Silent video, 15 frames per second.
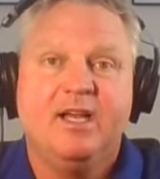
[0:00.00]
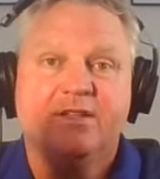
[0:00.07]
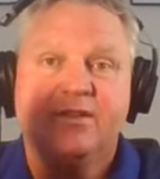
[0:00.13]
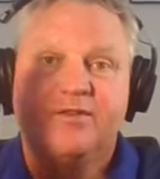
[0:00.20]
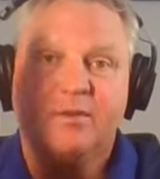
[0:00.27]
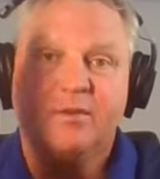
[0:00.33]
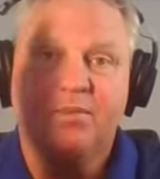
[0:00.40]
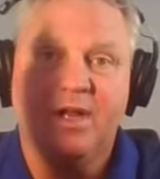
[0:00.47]

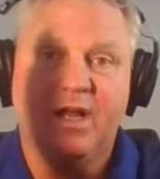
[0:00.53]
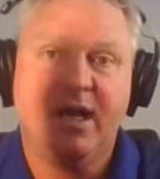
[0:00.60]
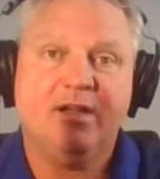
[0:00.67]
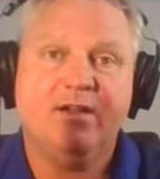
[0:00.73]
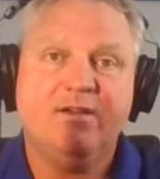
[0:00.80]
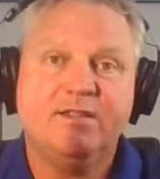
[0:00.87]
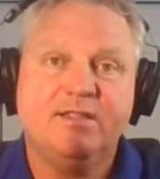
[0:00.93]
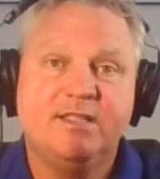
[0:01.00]
So if the
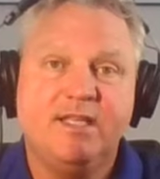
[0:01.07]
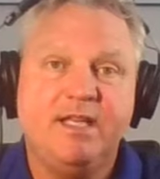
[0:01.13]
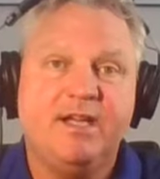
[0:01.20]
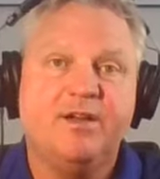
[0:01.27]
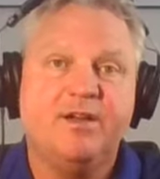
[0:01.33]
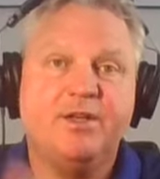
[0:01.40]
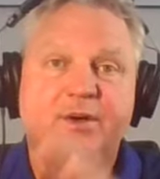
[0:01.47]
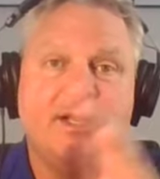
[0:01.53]
blocker is
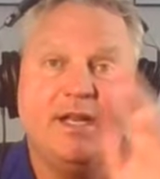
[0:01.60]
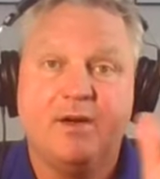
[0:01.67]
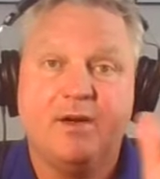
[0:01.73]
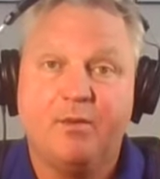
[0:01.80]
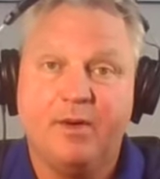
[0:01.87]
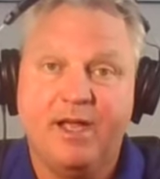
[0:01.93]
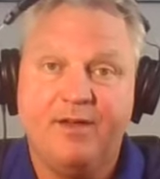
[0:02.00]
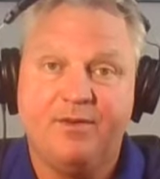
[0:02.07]
here, you hit it
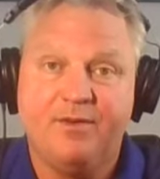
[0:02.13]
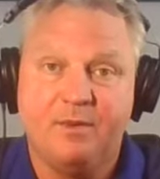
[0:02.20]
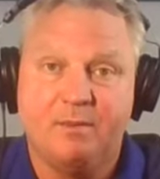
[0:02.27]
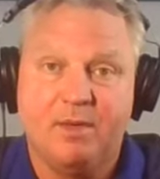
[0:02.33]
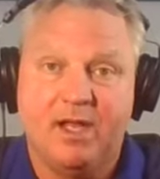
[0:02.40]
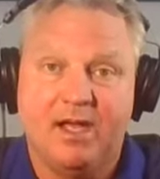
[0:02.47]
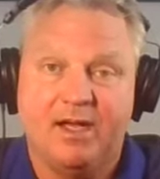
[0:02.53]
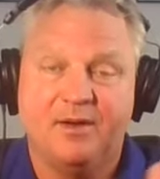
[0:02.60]
away from the
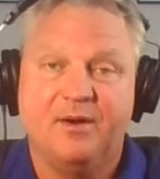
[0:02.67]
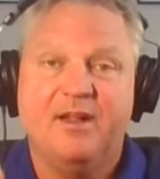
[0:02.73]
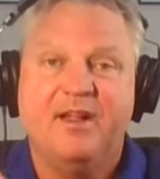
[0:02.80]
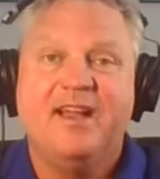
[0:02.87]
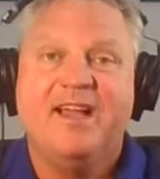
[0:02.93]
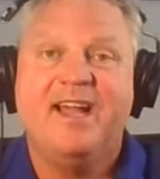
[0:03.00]
blocker.